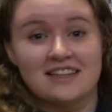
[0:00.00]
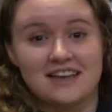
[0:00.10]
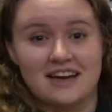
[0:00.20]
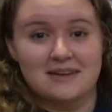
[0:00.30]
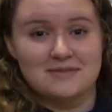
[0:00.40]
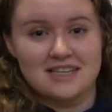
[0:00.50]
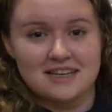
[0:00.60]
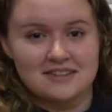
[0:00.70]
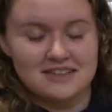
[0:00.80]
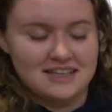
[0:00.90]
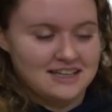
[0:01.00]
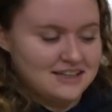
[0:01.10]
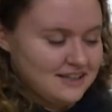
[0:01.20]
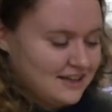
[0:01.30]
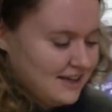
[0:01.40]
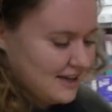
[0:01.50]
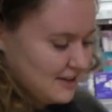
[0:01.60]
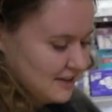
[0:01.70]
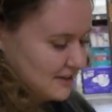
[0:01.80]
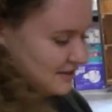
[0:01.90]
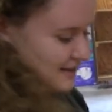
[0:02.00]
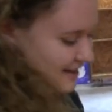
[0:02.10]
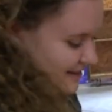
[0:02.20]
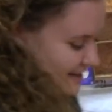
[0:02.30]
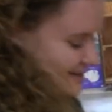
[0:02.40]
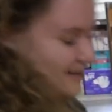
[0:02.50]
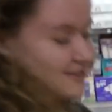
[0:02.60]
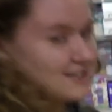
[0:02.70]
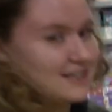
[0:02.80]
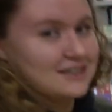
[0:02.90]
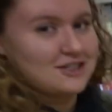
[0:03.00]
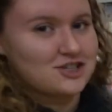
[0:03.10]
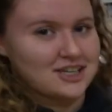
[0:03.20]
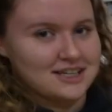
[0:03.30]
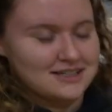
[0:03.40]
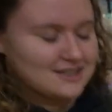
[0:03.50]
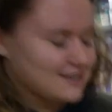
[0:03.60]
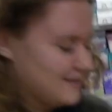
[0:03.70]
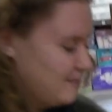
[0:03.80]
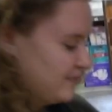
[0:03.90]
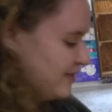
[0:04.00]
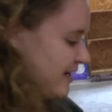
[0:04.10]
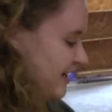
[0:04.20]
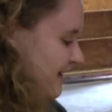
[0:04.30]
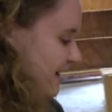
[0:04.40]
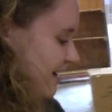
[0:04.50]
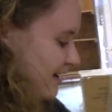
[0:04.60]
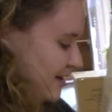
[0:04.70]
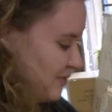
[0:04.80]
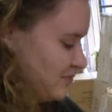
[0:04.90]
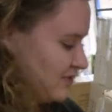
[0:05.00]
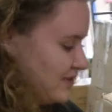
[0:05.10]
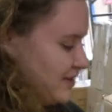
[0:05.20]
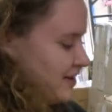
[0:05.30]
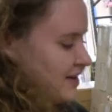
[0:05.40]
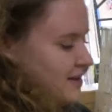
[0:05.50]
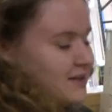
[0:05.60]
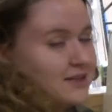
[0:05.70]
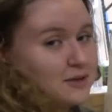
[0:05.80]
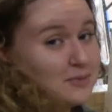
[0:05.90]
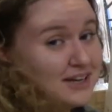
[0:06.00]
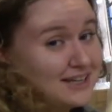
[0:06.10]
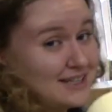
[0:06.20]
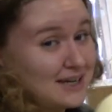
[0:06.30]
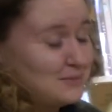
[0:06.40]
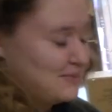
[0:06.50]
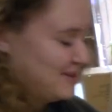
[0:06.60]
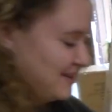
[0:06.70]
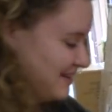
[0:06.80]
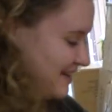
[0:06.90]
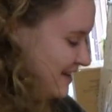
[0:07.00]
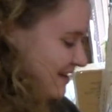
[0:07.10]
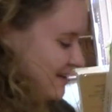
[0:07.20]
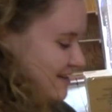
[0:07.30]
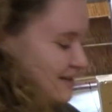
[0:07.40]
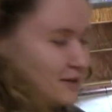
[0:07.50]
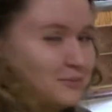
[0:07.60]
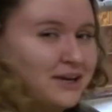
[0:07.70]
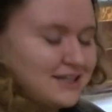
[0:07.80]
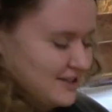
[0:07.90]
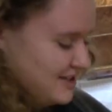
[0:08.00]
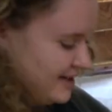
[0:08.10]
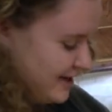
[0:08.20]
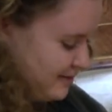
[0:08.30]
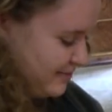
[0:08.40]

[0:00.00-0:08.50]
The items that you'll need include the singles kit sheet, the big tape, some painter's tape,